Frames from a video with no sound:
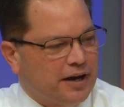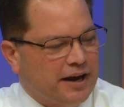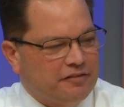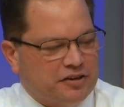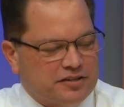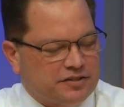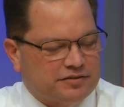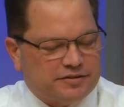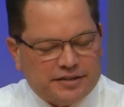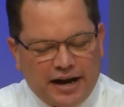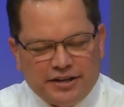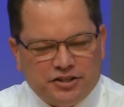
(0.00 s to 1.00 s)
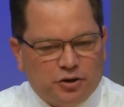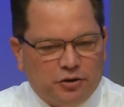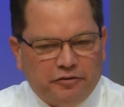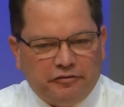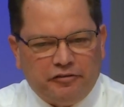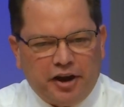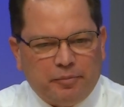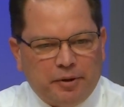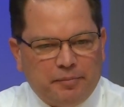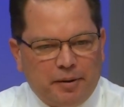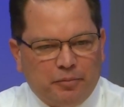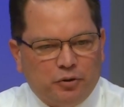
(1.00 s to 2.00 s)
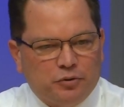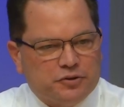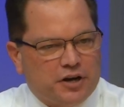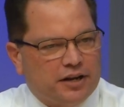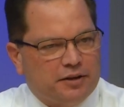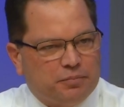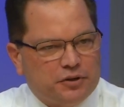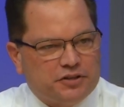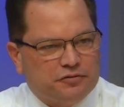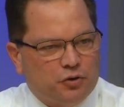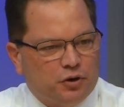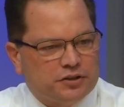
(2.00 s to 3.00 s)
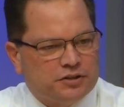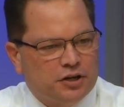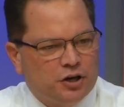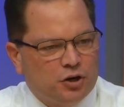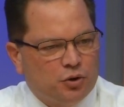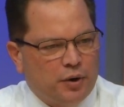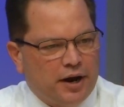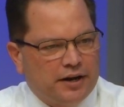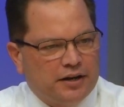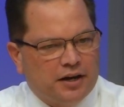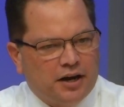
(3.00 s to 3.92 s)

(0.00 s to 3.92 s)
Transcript: I have a side story of a family member who's on the police force who had